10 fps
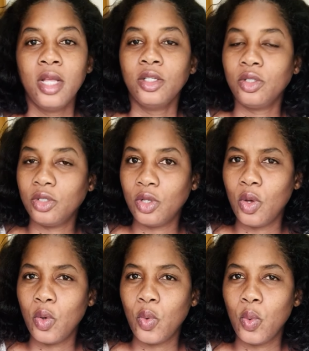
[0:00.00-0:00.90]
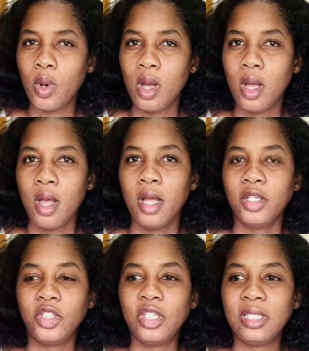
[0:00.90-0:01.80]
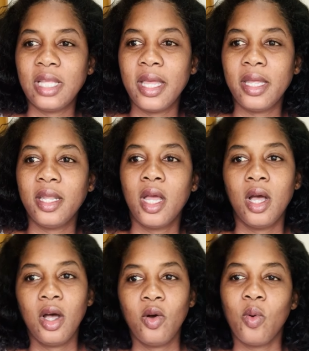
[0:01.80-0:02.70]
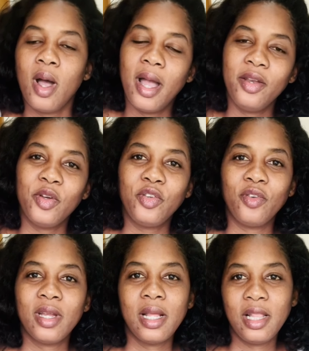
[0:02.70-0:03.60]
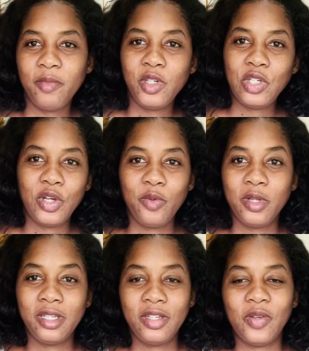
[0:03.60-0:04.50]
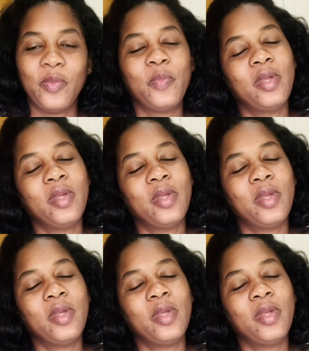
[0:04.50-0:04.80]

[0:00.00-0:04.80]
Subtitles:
So she said, oh, I know a trick, let me show you what to do.